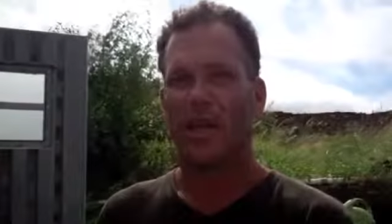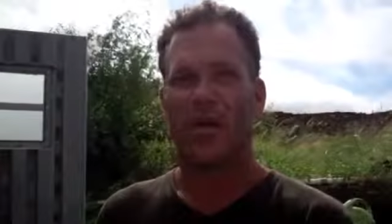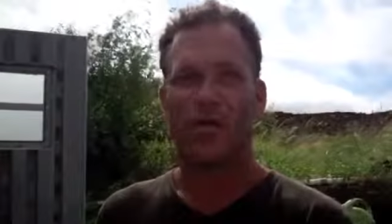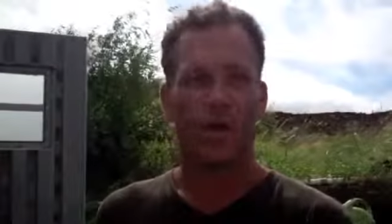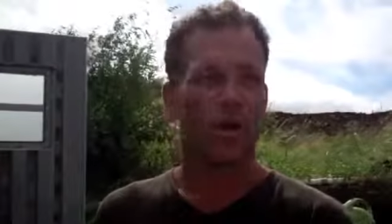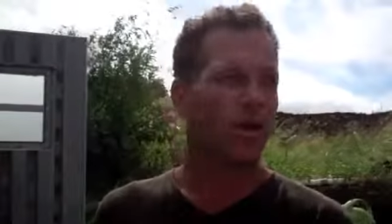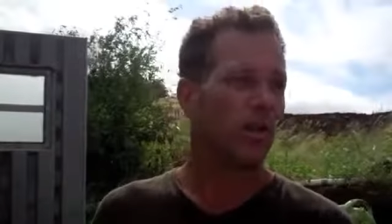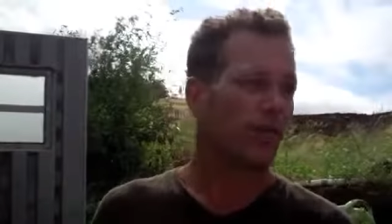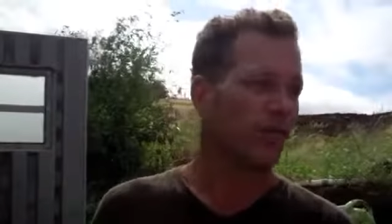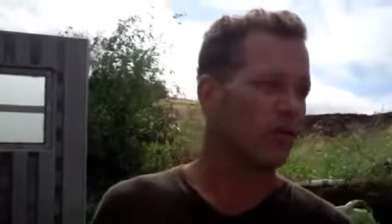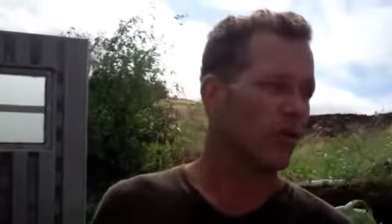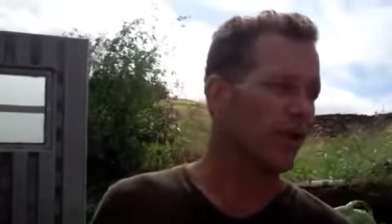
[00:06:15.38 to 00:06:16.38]
we're going to
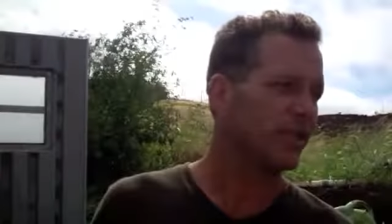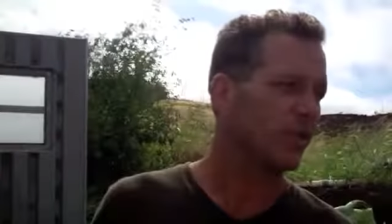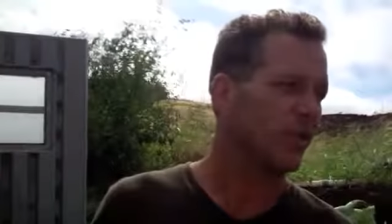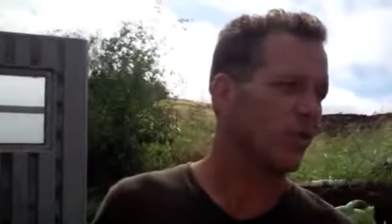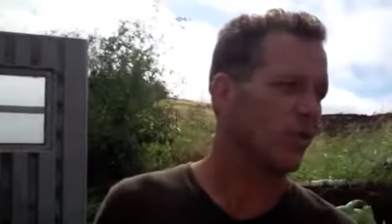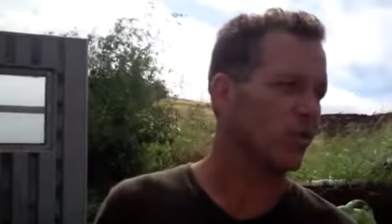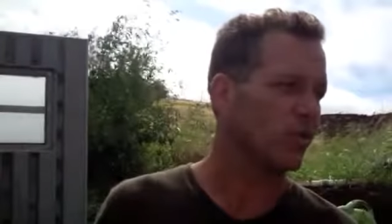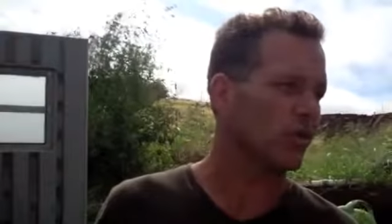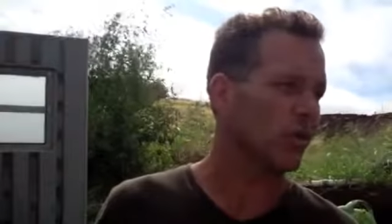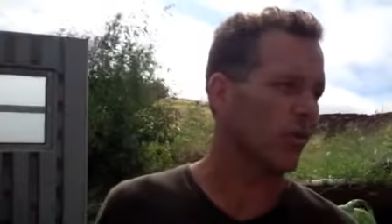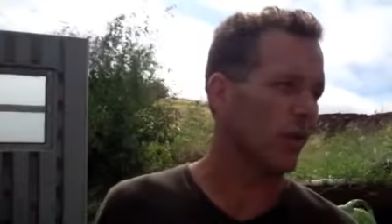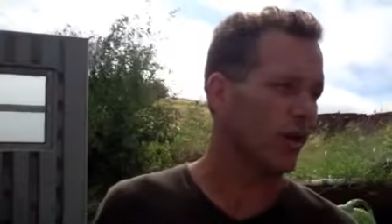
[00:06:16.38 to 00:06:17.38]
look for trace minerals.
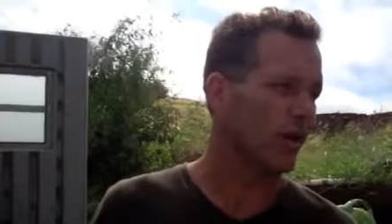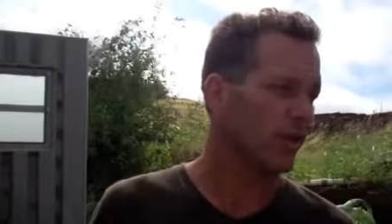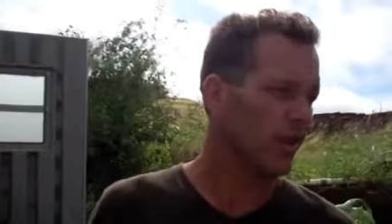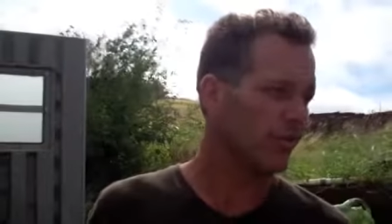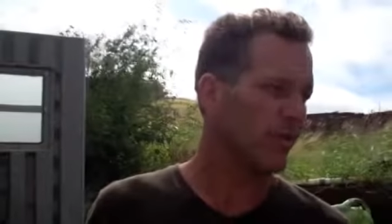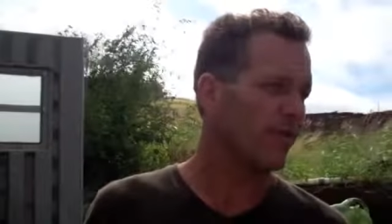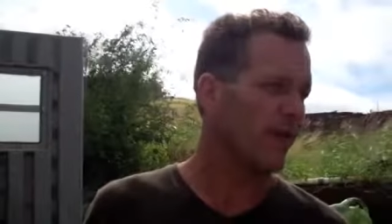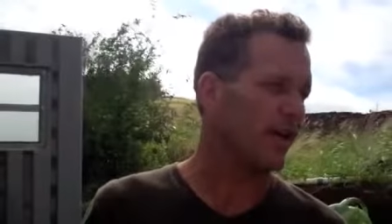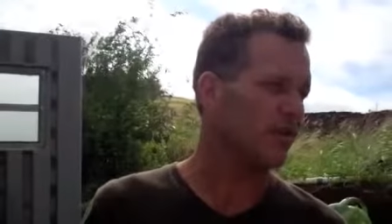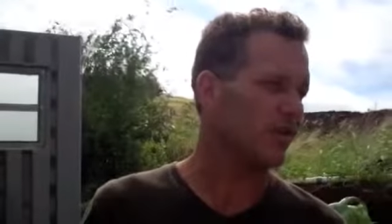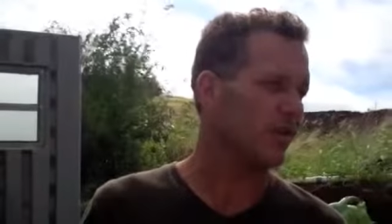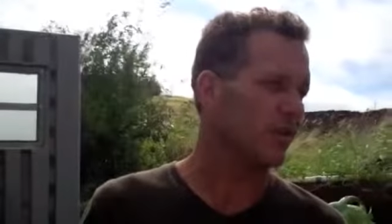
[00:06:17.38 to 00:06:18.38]
We're going to look for
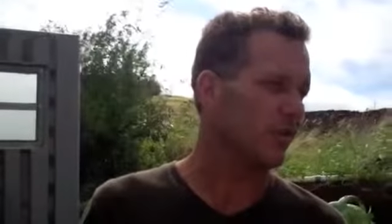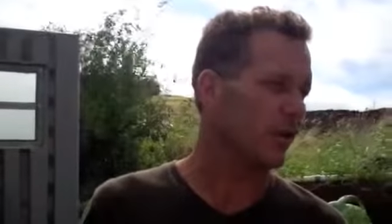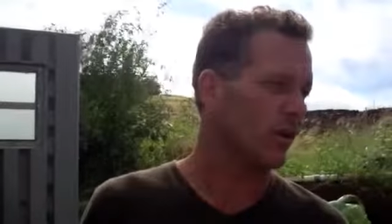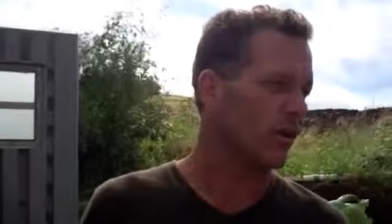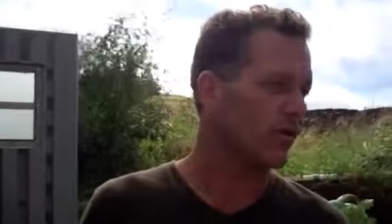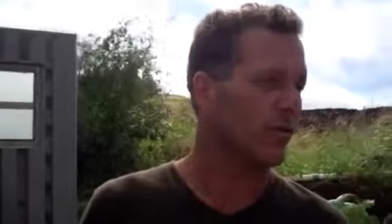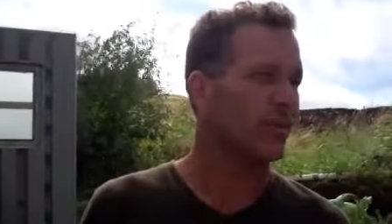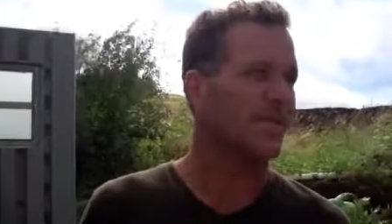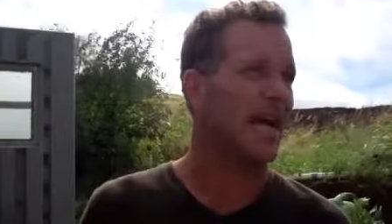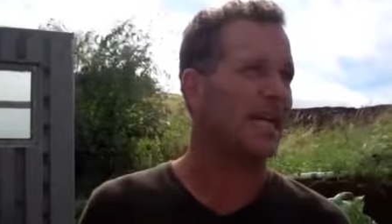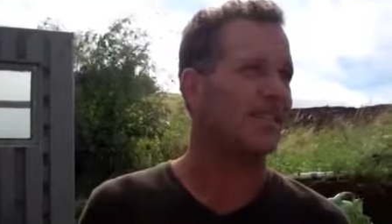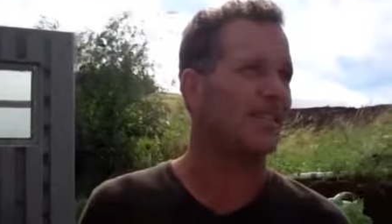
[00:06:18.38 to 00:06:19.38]
phosphorus and we're going to look for
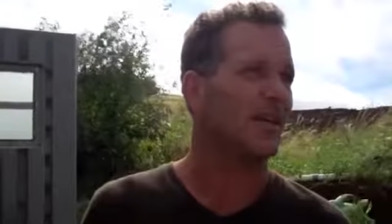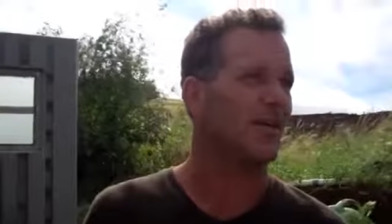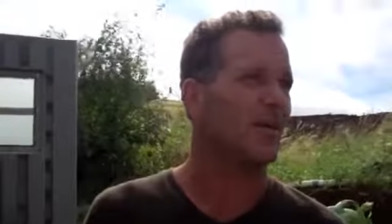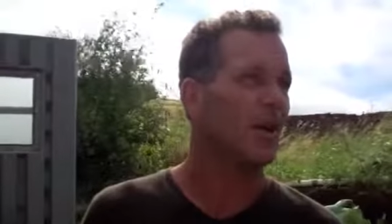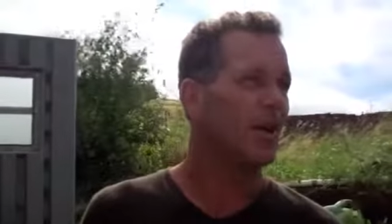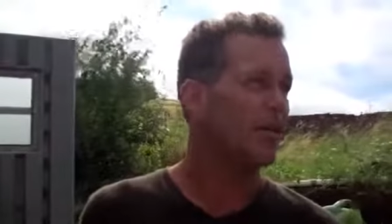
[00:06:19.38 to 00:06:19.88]
potassium